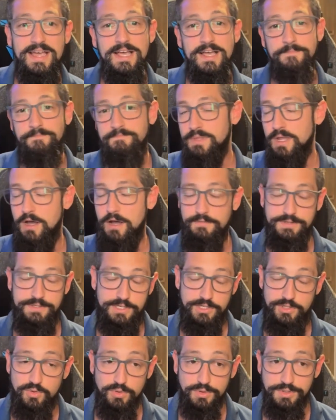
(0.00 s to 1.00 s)
Obviously,
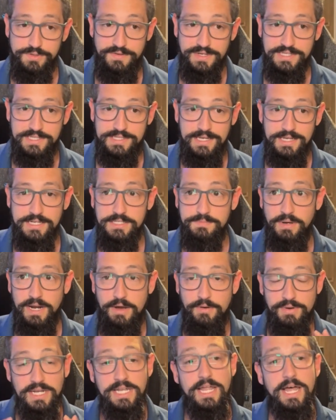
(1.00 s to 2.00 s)
tools fix things, but I
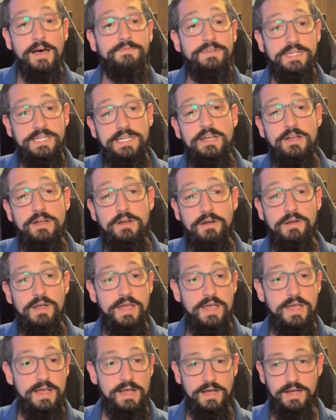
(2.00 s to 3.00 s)
would love to hear
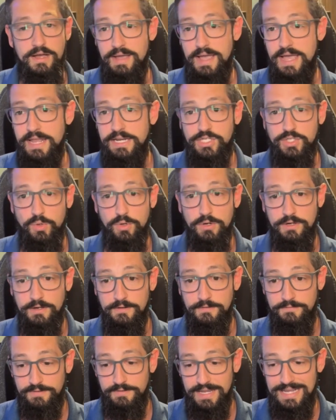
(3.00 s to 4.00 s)
any sort of
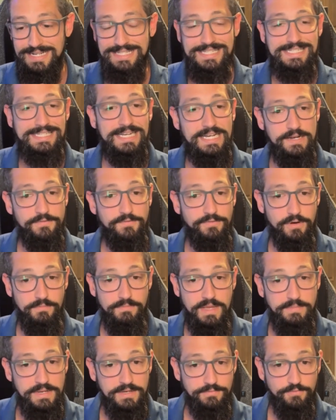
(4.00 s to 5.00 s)
insight from
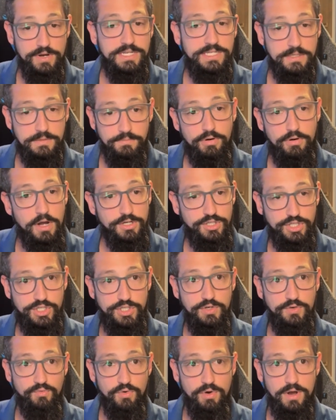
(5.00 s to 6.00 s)
maybe recent projects
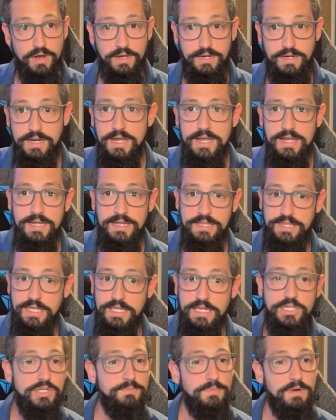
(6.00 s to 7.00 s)
you've run,
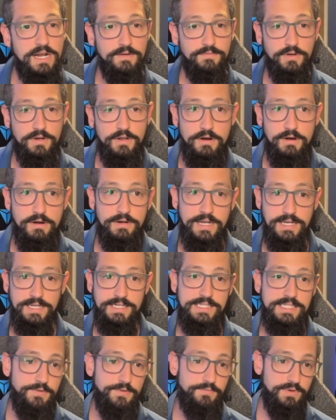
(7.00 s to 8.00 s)
things you might have learned, and let's
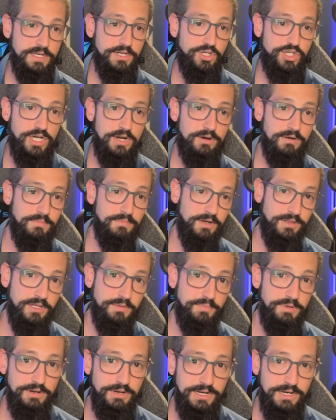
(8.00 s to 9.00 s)
see if we can share it among the
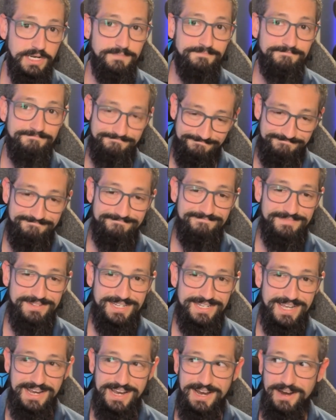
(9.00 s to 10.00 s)
community.
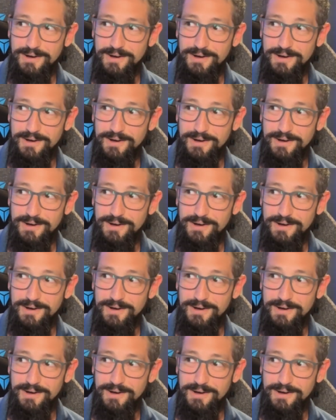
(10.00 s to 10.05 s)
Take care.